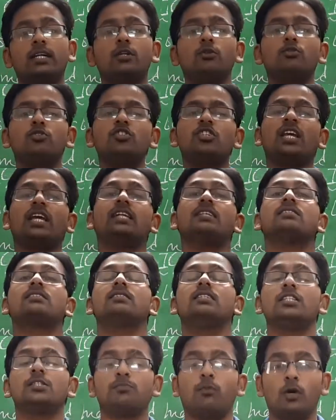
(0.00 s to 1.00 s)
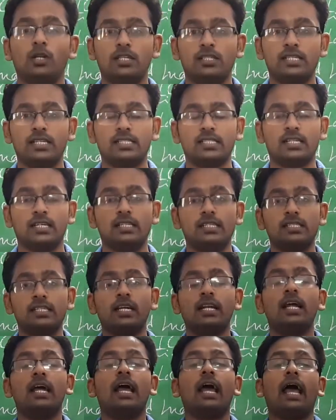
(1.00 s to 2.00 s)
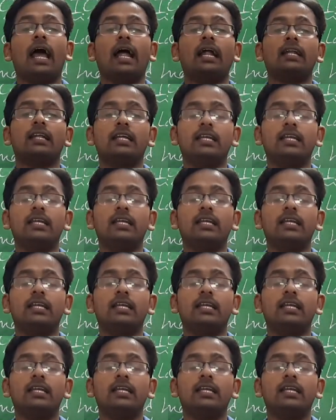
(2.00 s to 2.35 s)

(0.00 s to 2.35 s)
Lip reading: change this polytheist culture, and